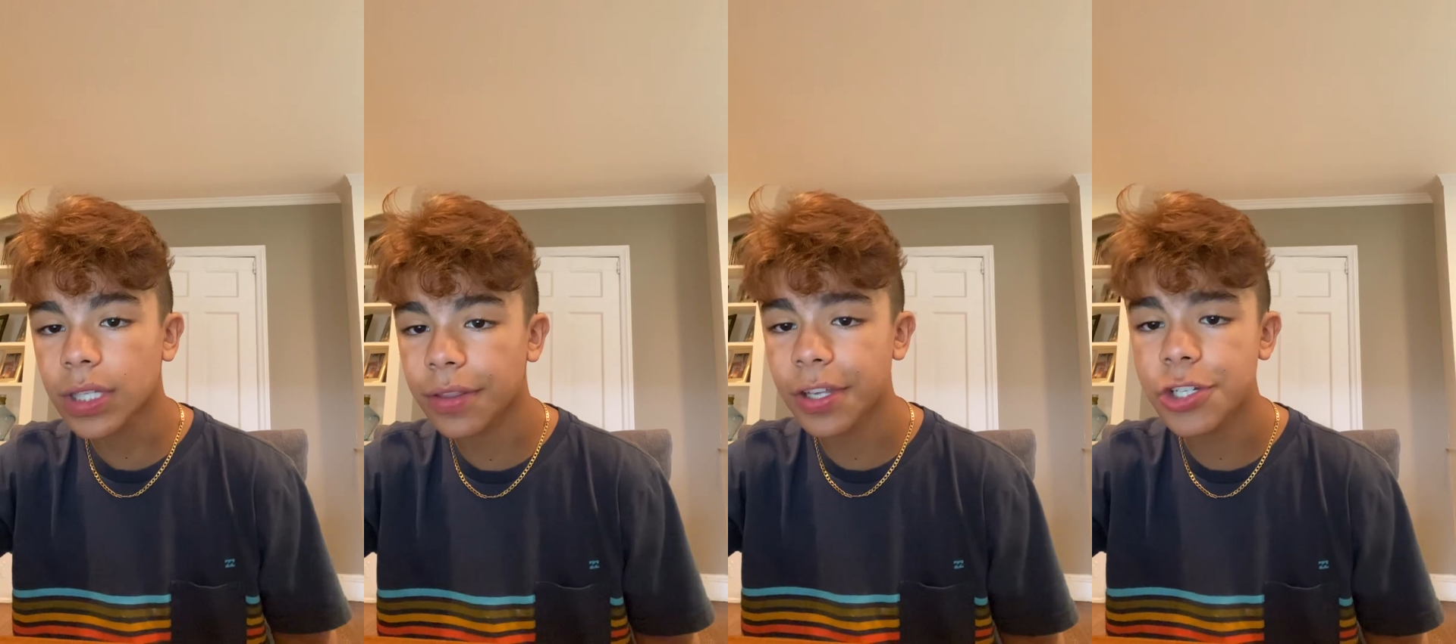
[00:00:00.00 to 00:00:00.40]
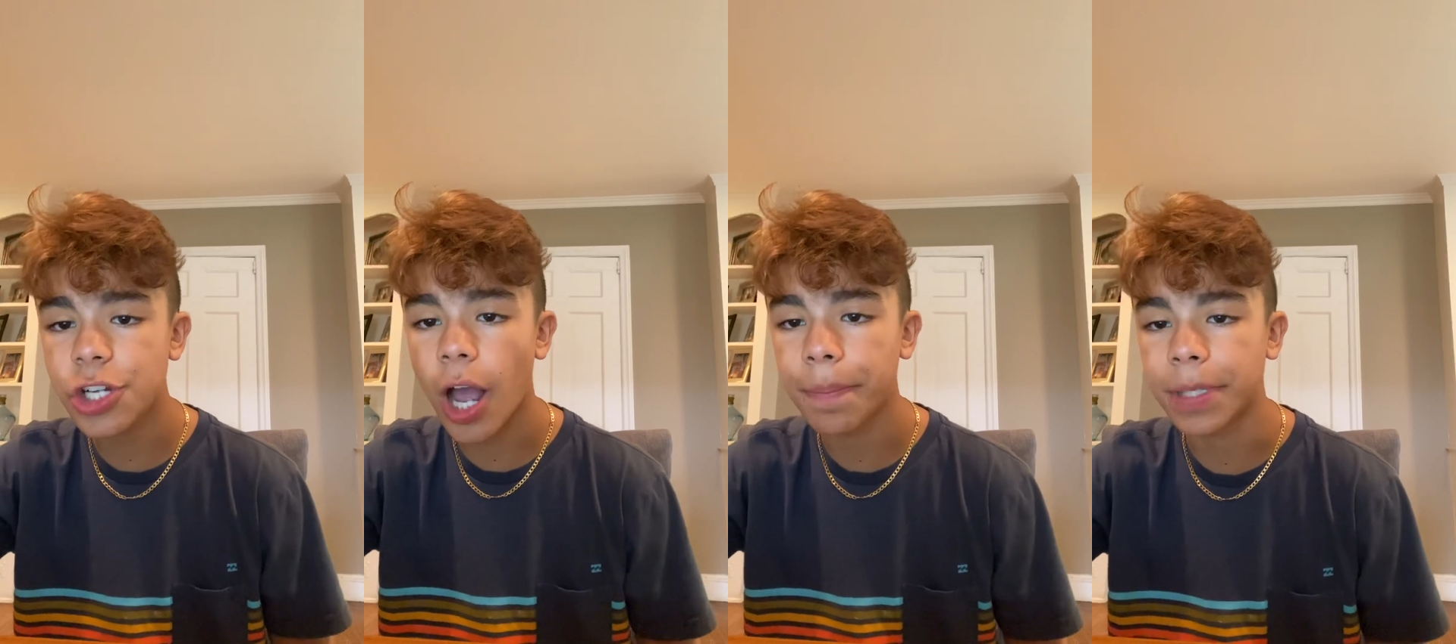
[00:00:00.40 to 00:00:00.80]
this
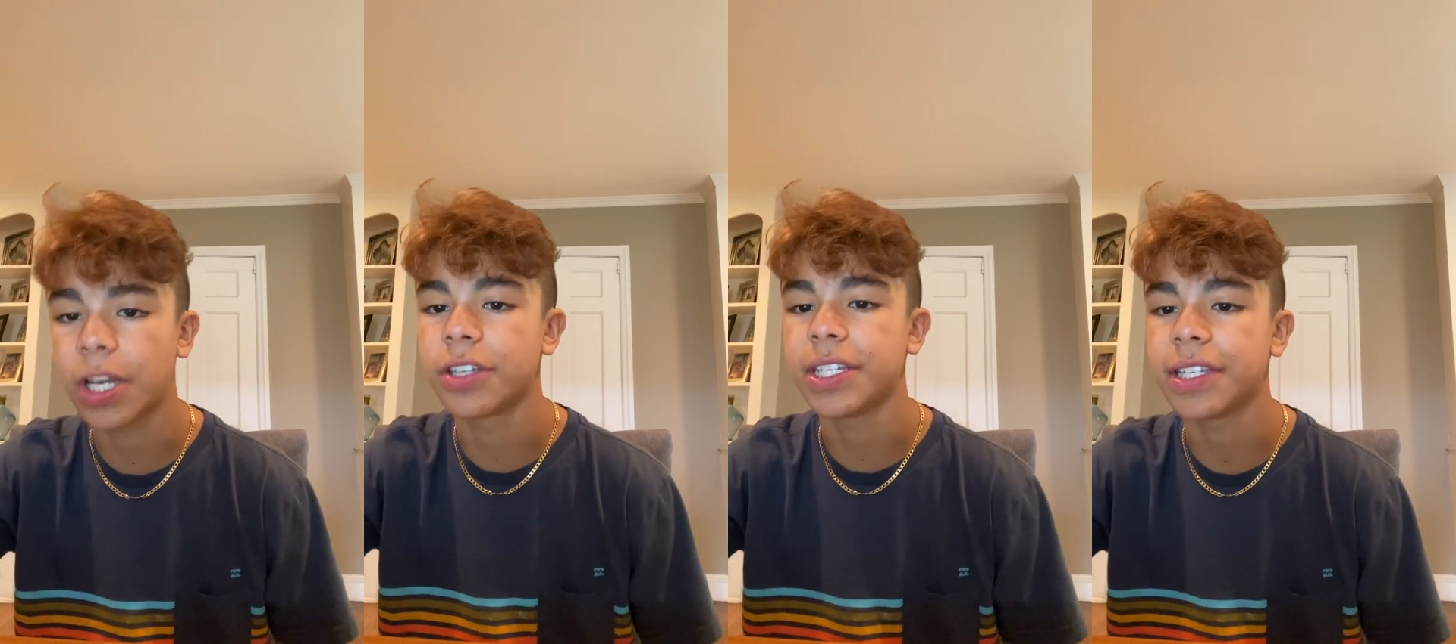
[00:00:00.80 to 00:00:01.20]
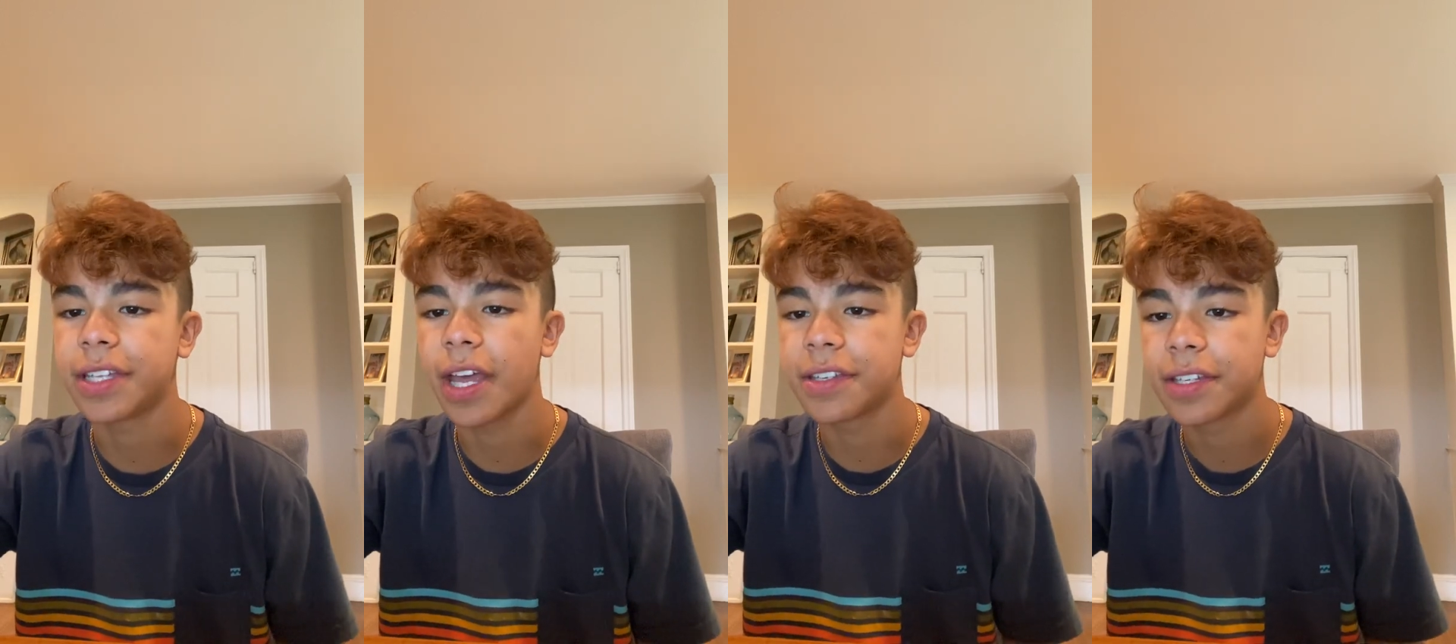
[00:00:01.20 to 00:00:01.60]
job because he
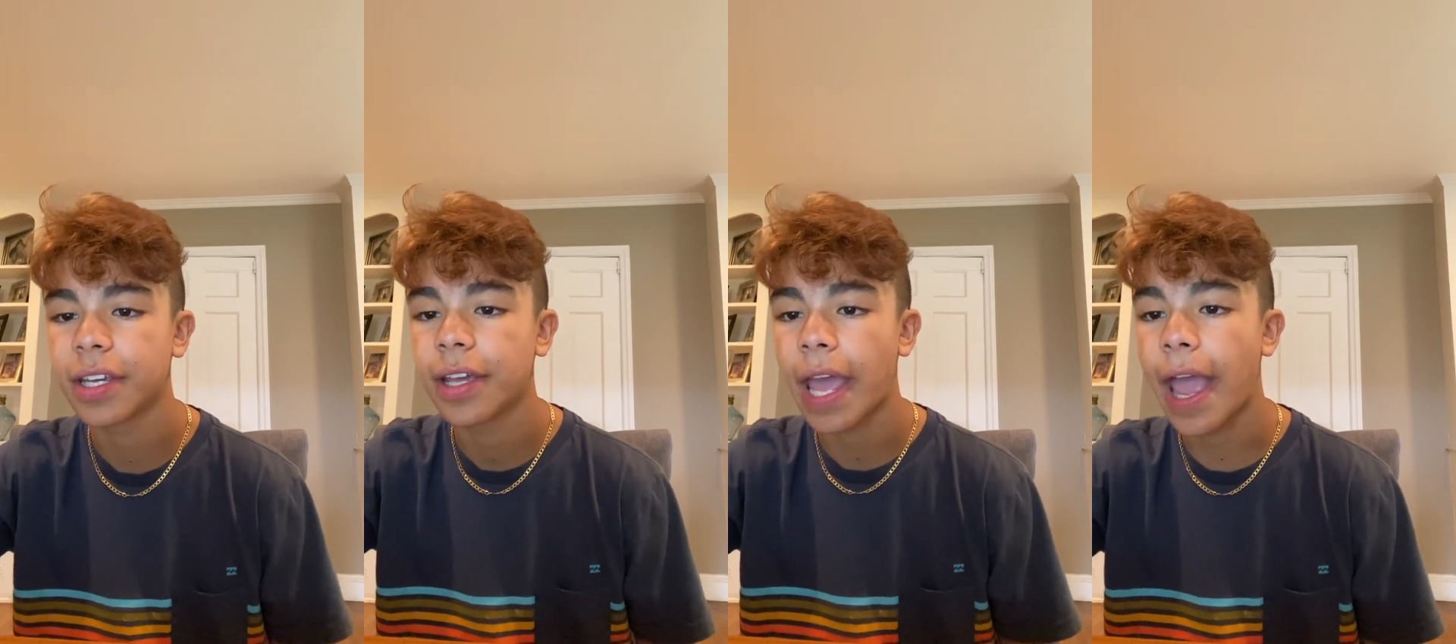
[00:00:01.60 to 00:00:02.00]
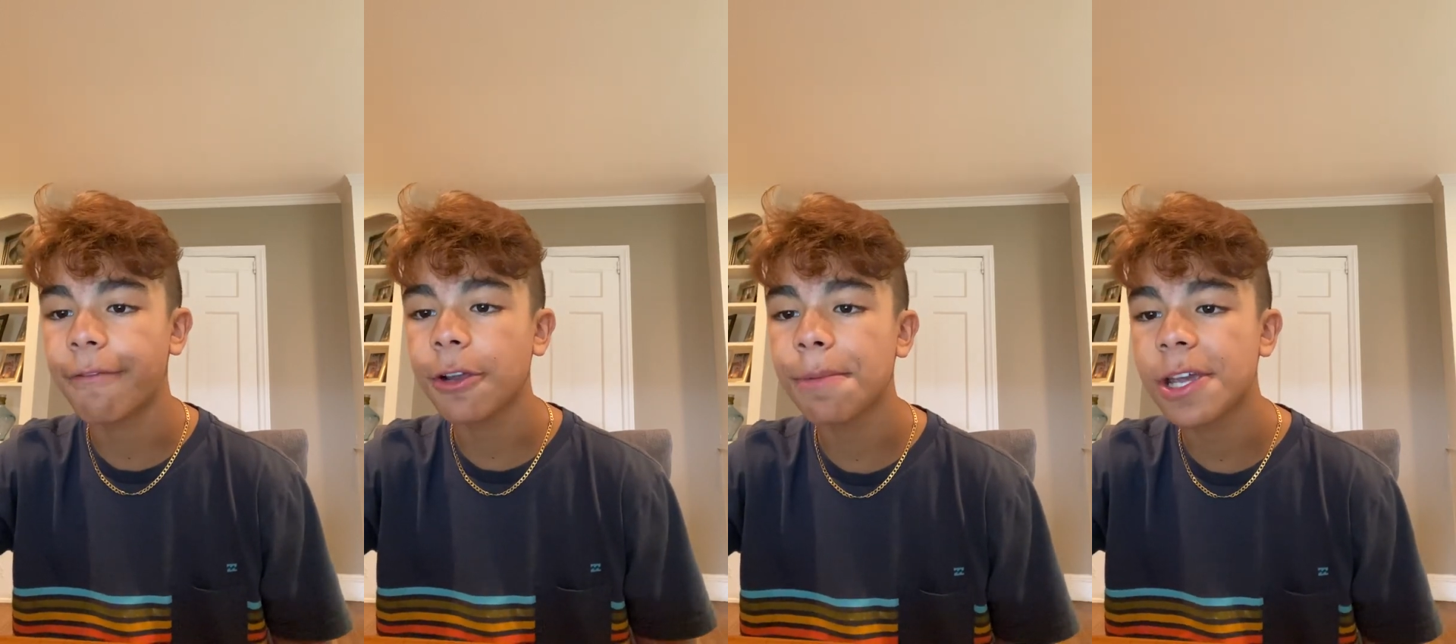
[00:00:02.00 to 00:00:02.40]
says every